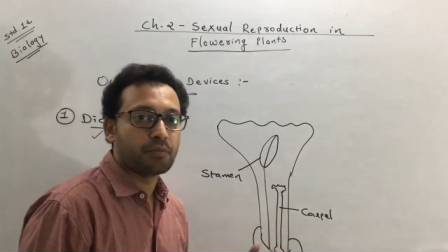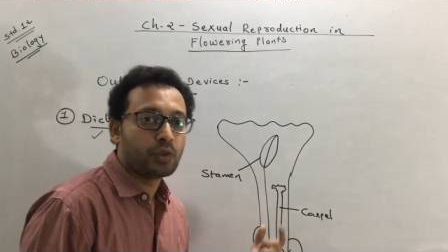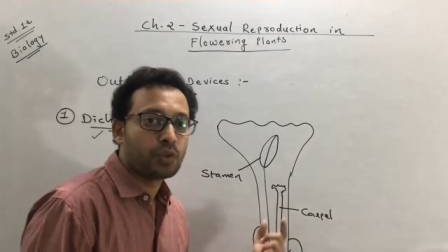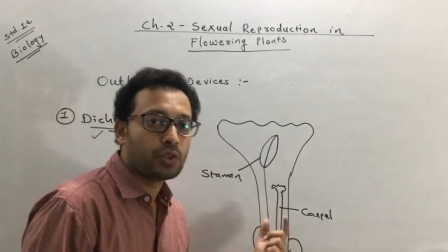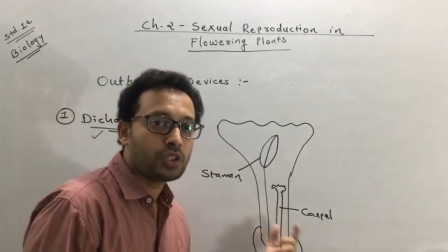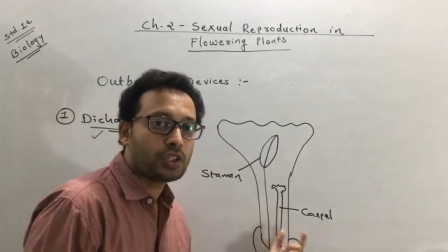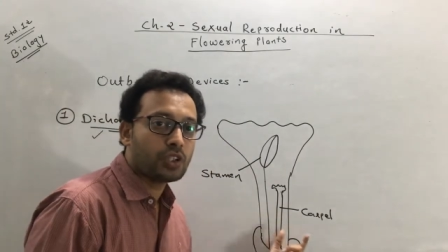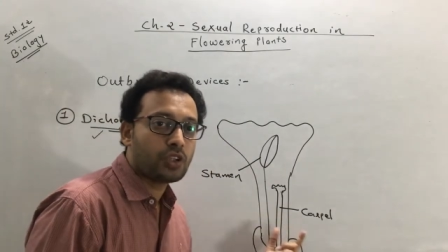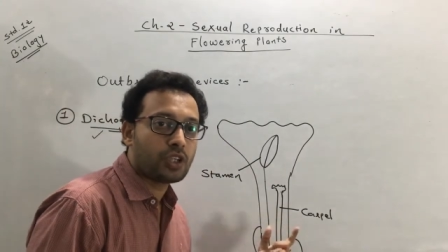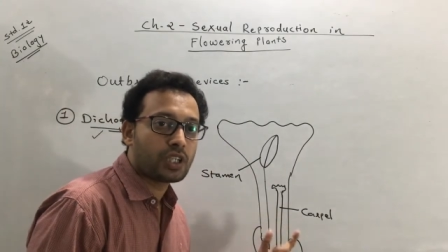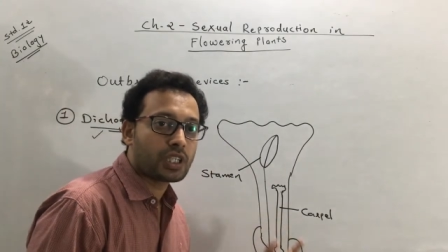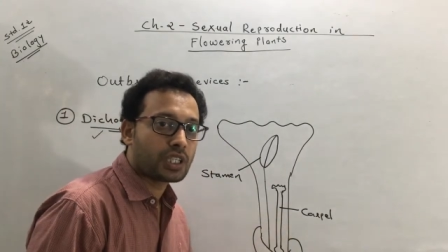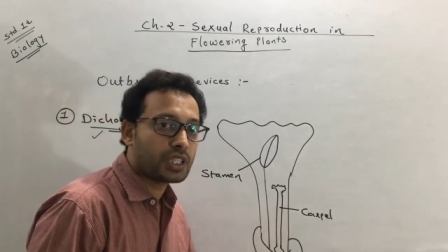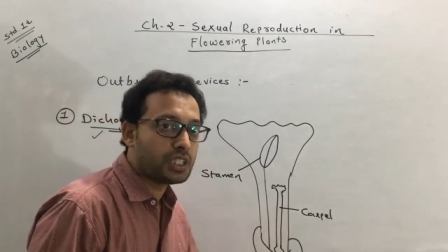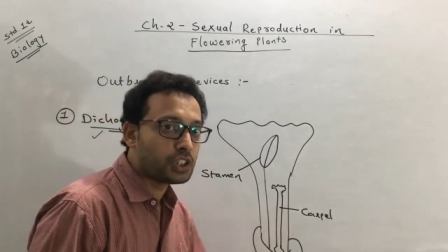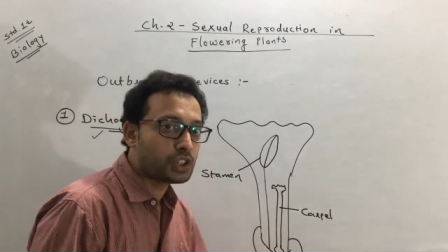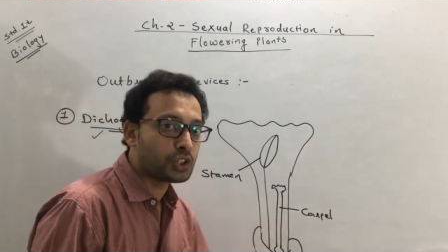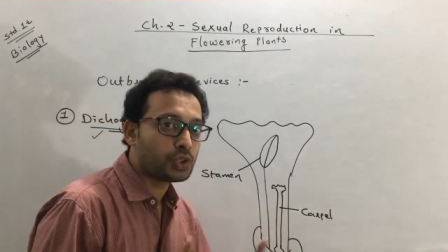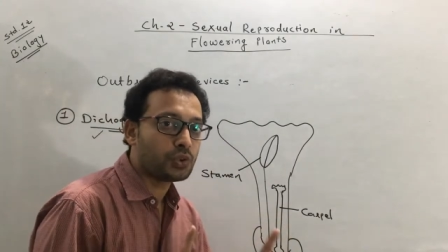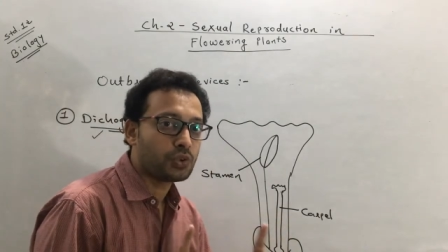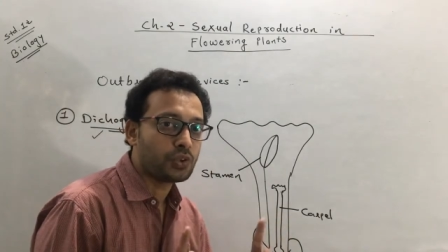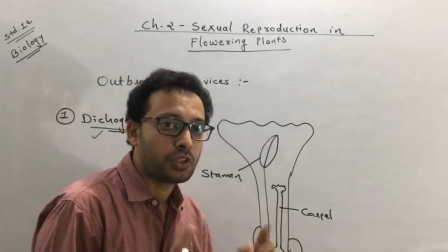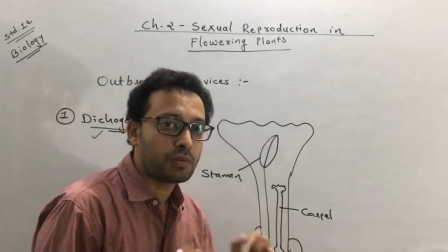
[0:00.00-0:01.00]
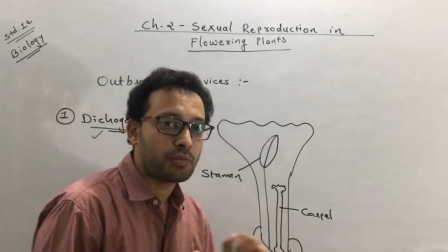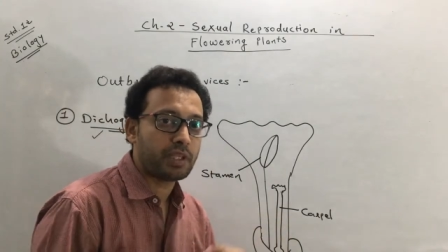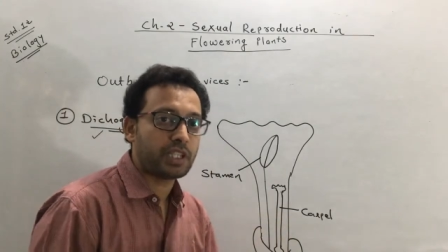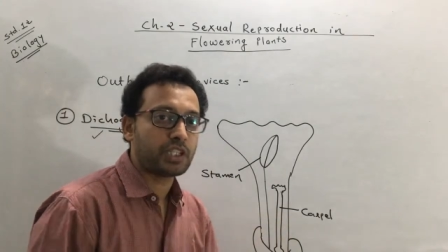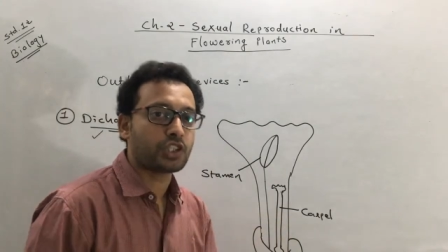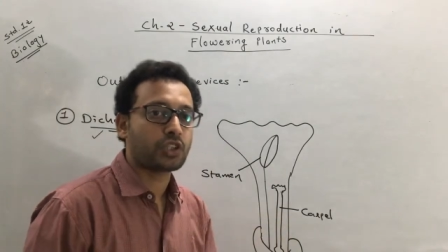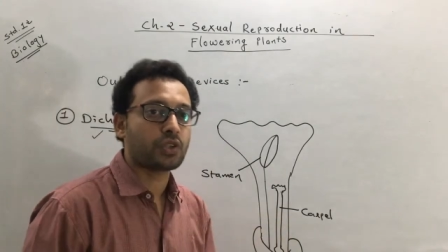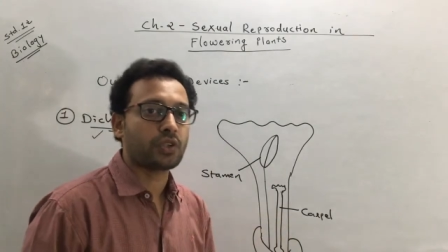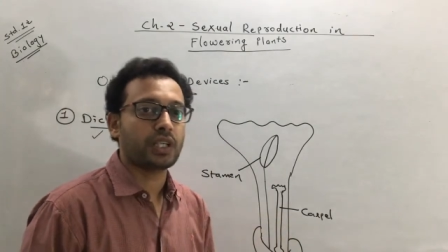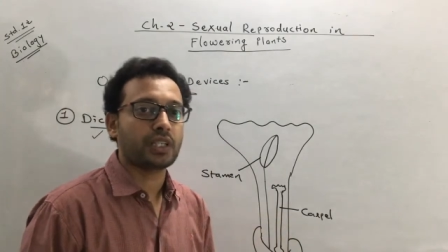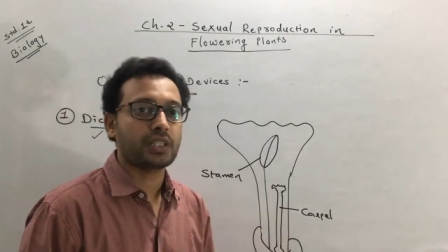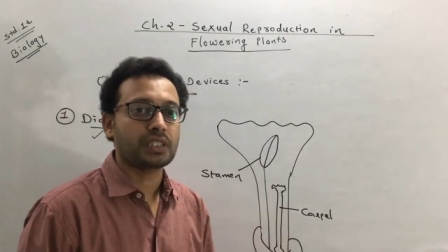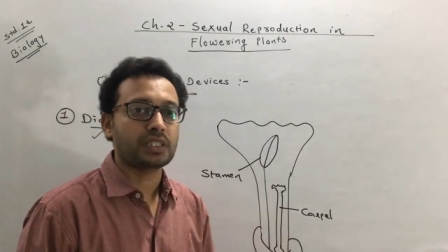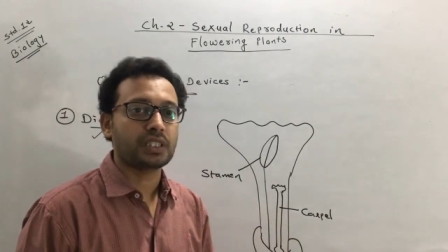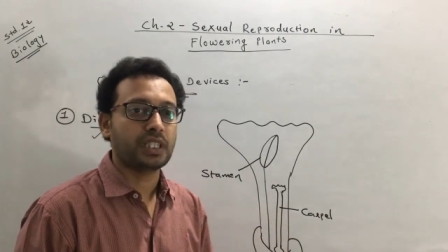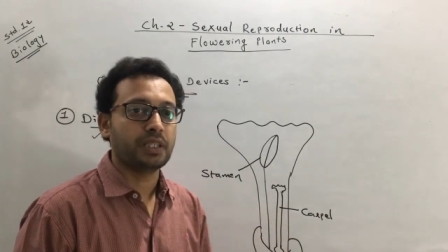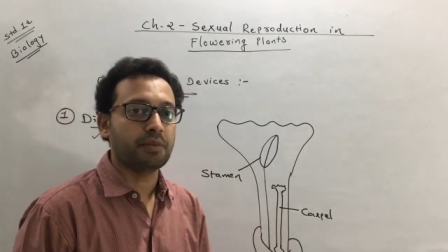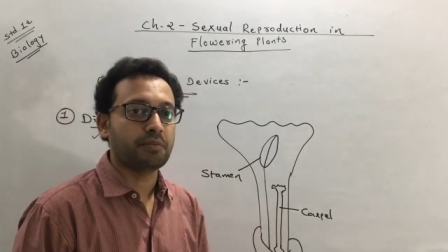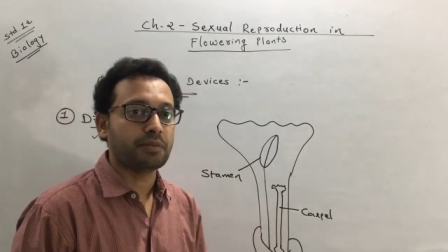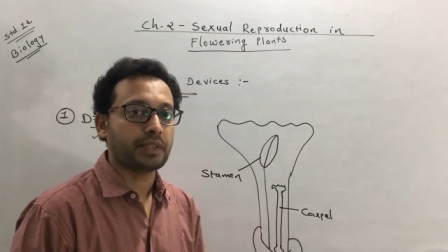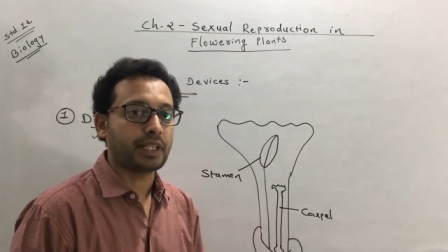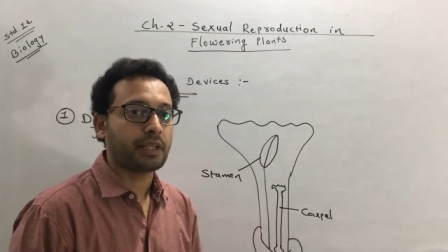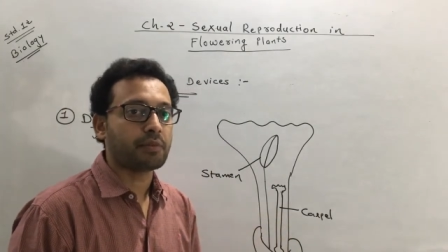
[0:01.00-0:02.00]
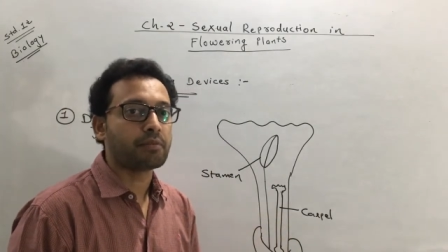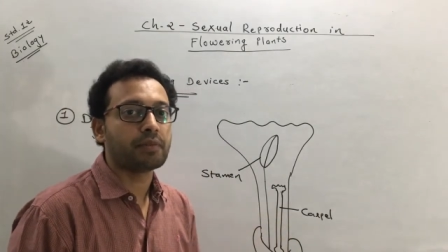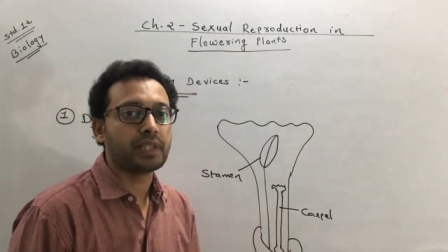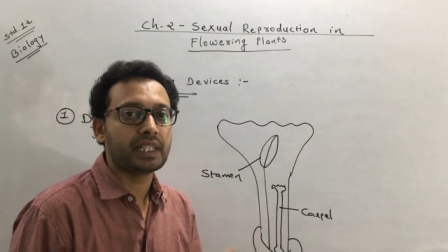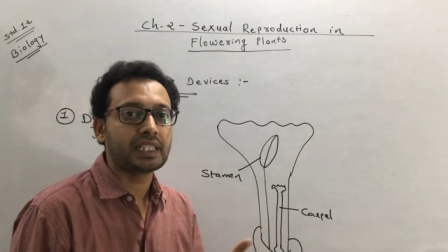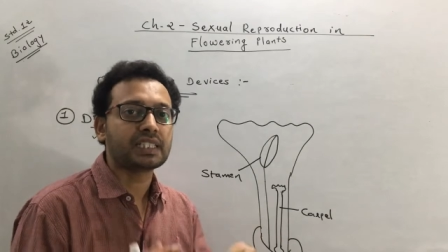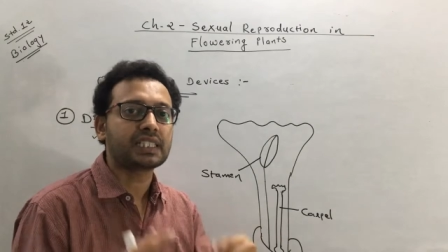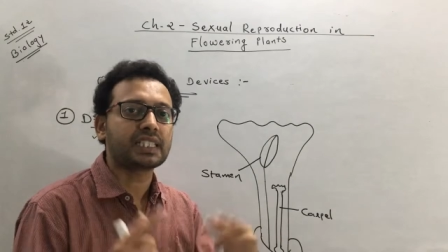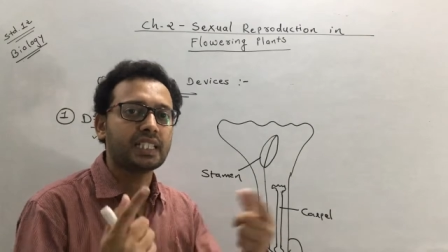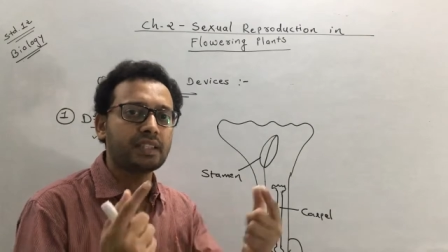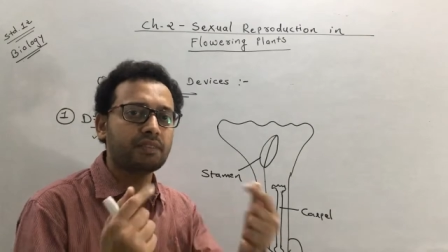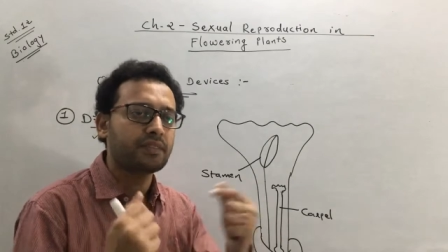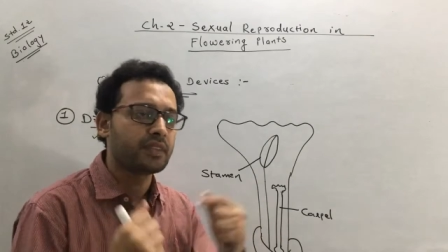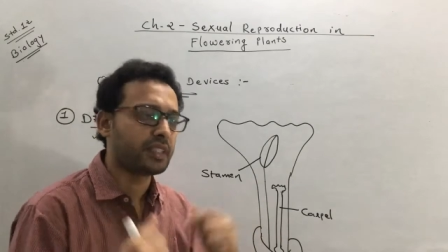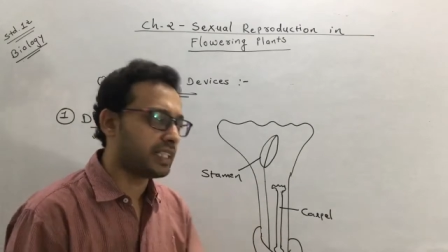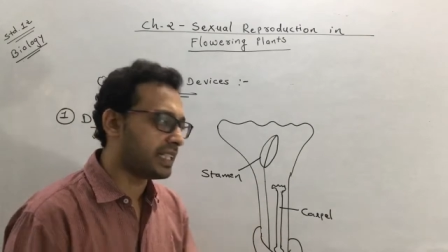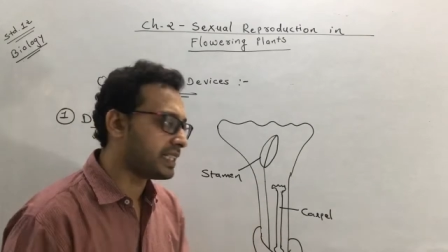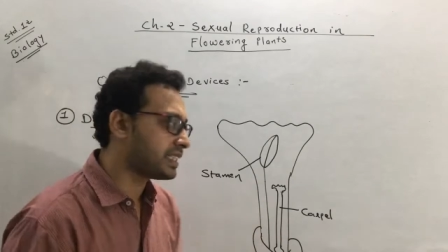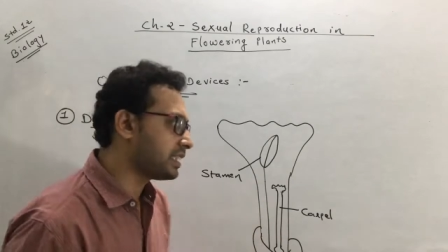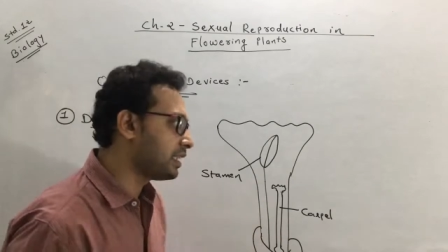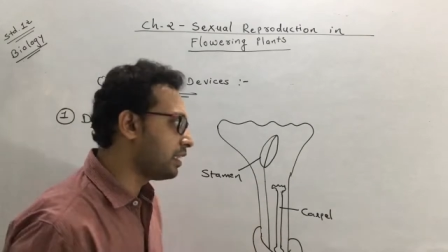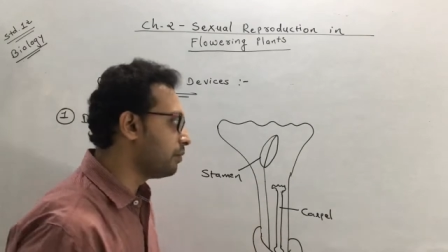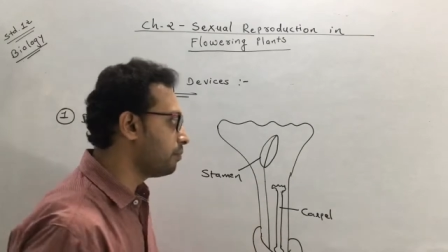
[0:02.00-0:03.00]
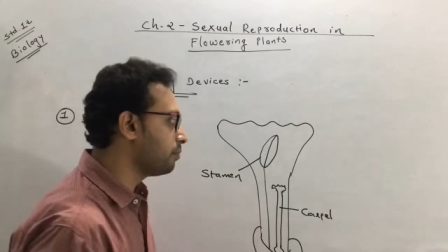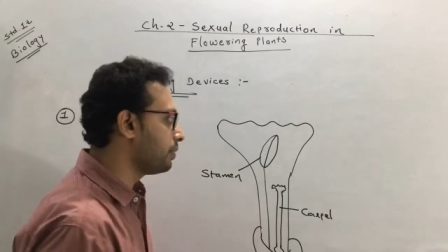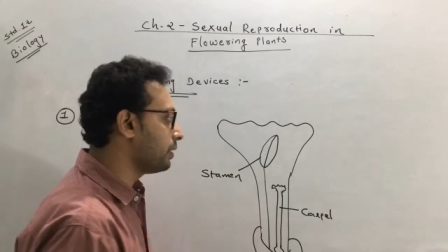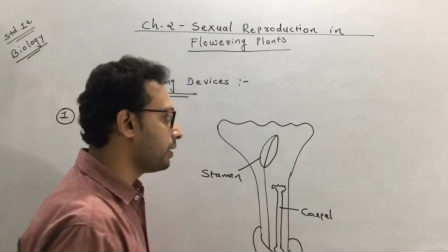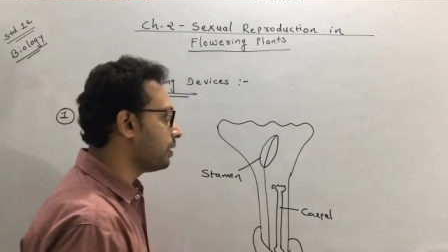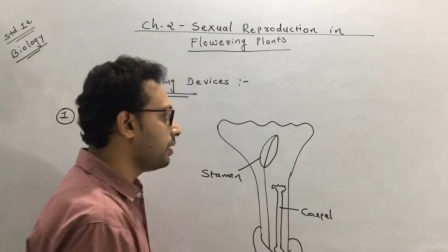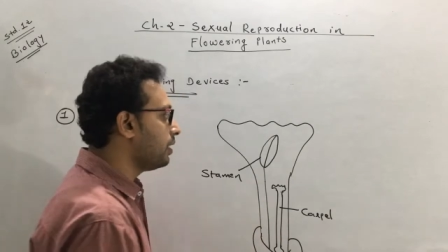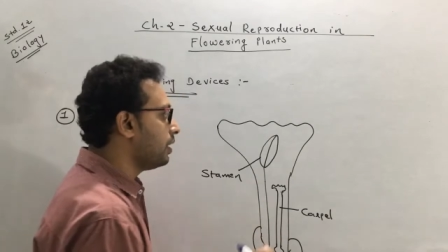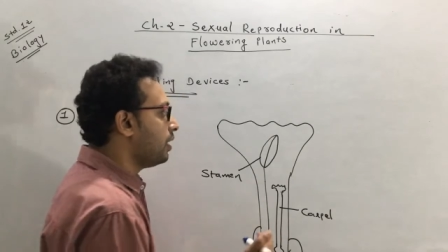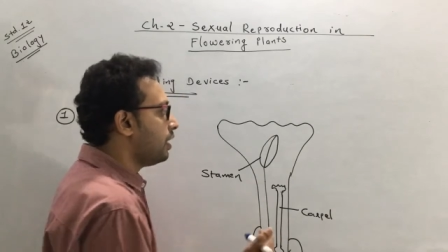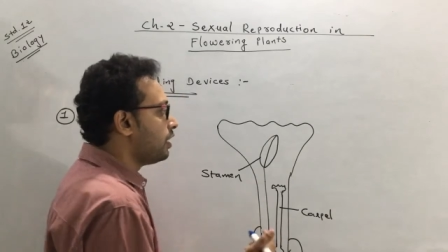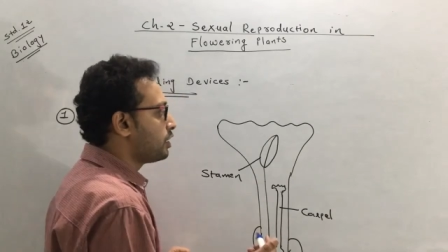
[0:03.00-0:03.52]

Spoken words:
Both the organs do not mature at the same time. Let's say one example.